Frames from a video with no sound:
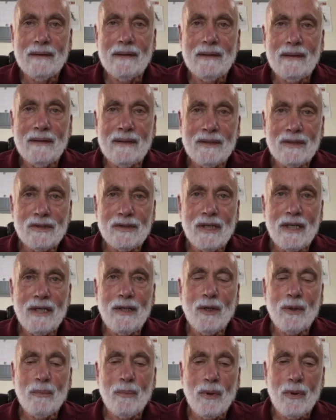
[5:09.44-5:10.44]
to say
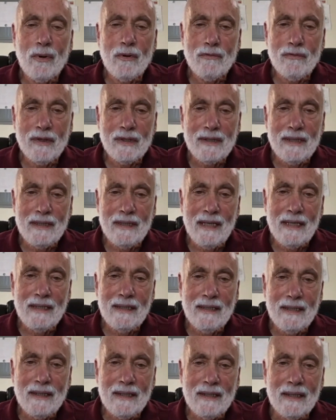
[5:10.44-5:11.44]
you're perfect in
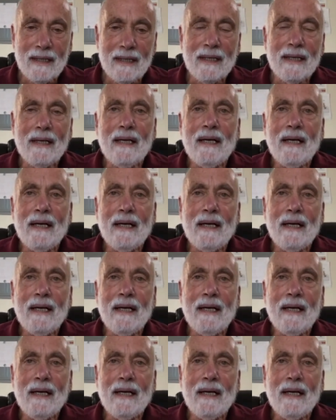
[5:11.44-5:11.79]
anything,